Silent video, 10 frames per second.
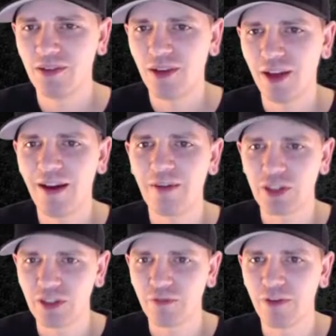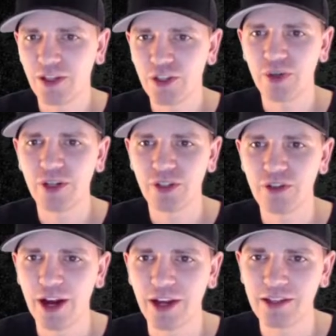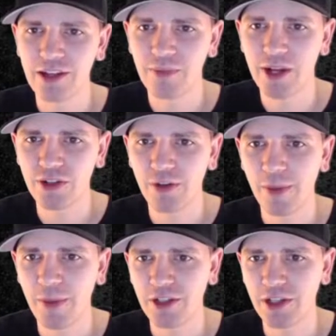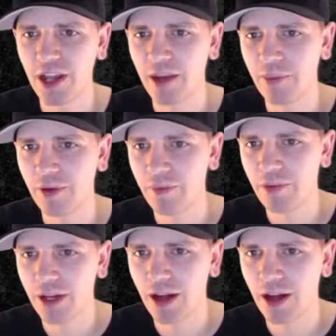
And obviously, phase 3 is the dragons. I'm not sure if I mentioned that, but pretty